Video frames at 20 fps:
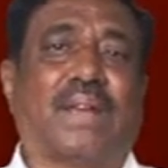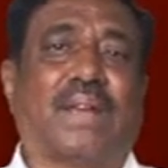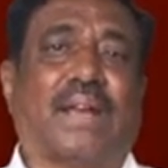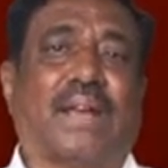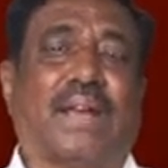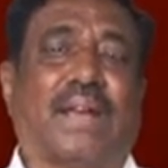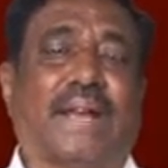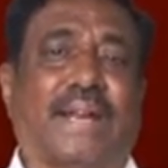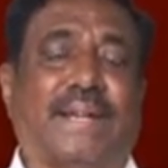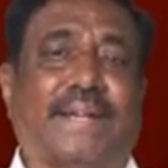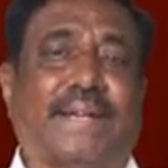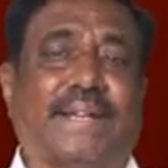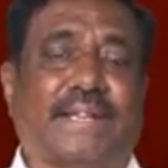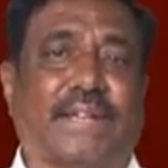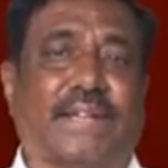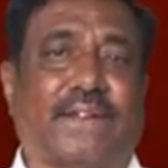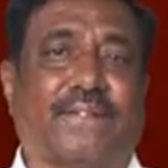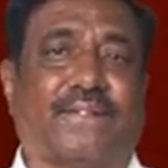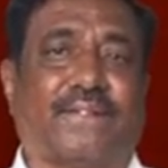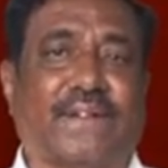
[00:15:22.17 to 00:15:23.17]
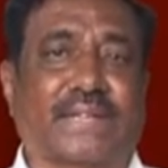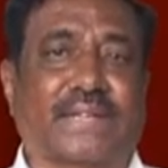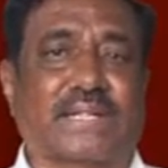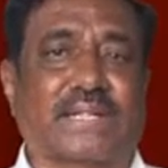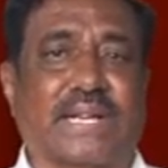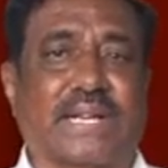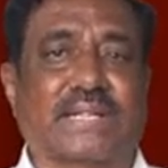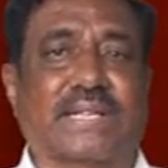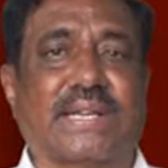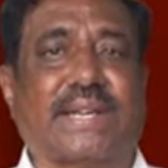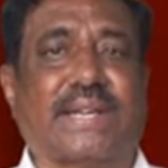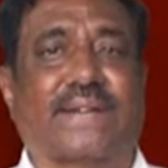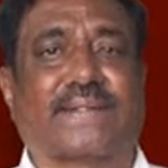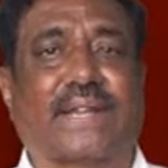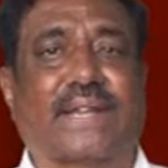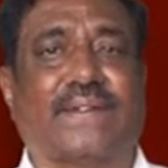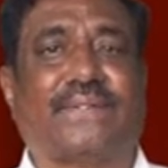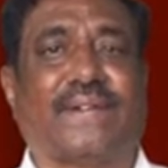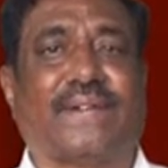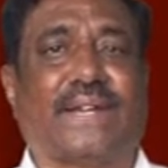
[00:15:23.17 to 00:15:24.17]
And in the first lesson
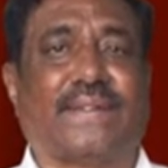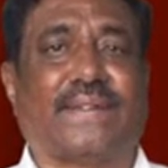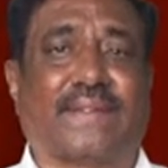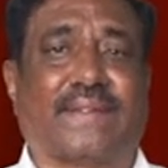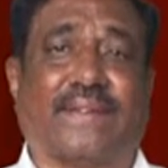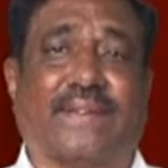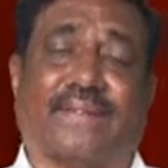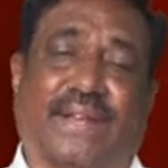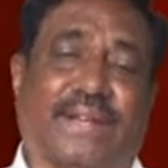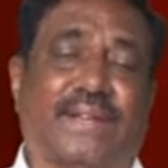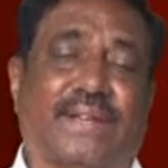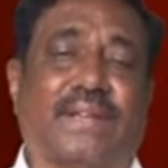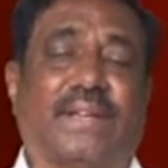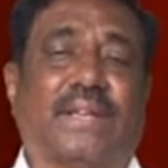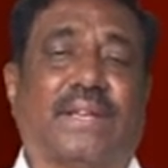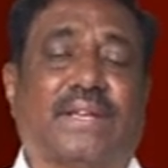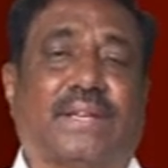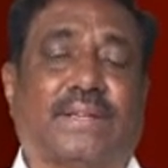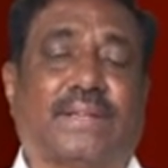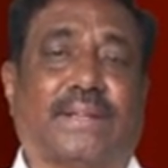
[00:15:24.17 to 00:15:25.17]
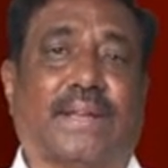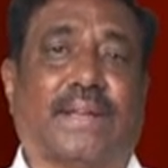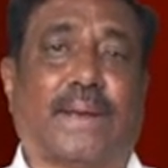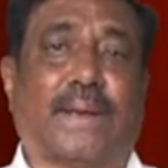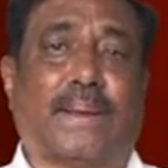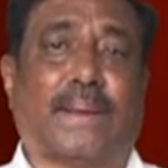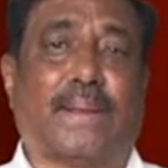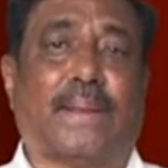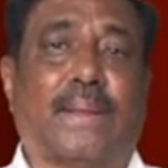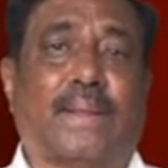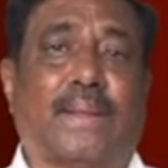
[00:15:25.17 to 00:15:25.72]
itself it is given the